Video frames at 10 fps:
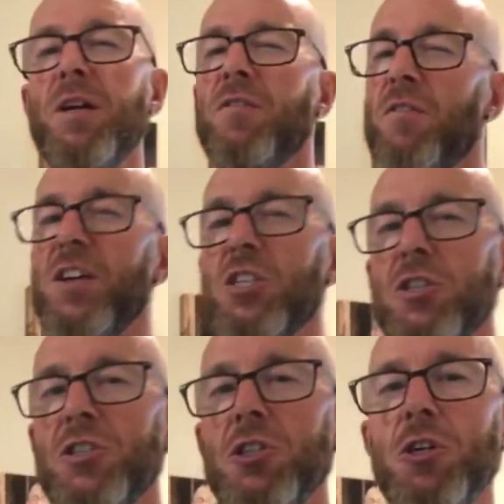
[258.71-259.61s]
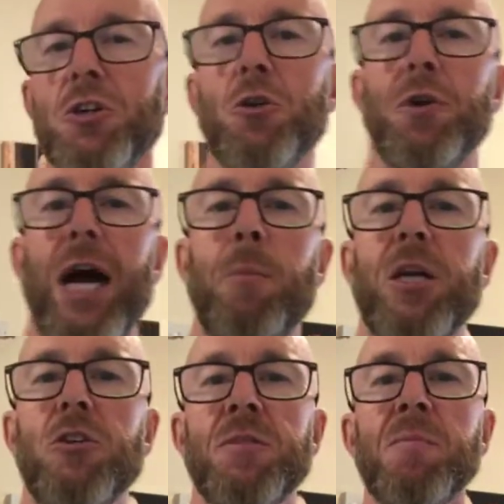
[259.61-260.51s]
it turns into a bit of a
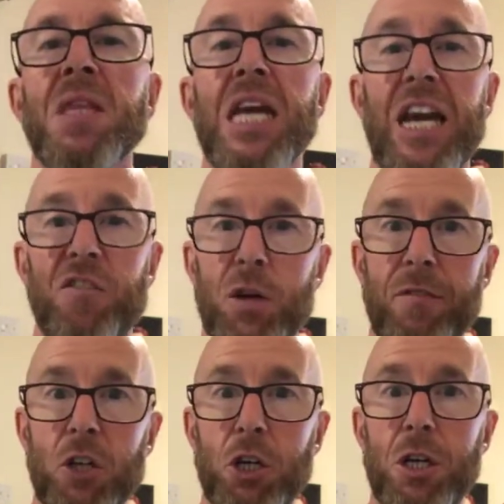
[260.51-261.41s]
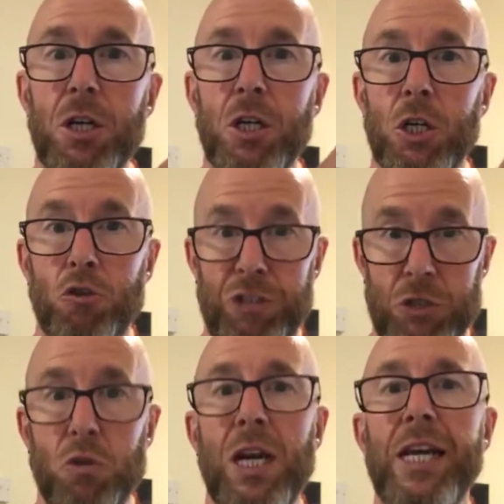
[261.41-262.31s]
vicious circle now, because if we
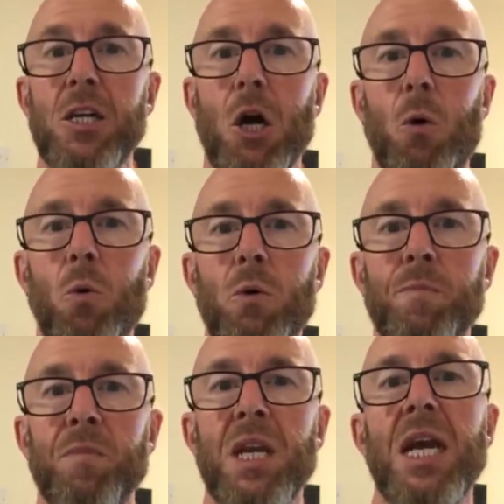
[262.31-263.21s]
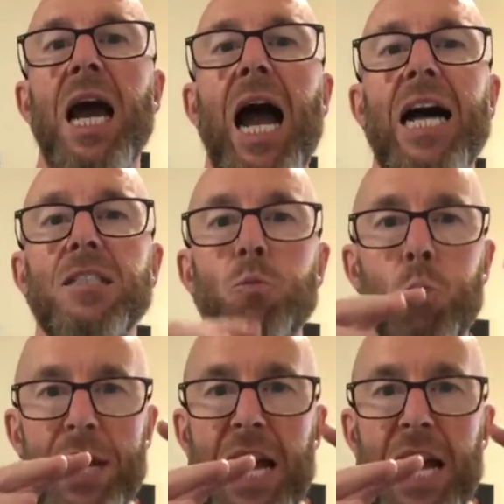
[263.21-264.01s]
haven't got a crystal clear goal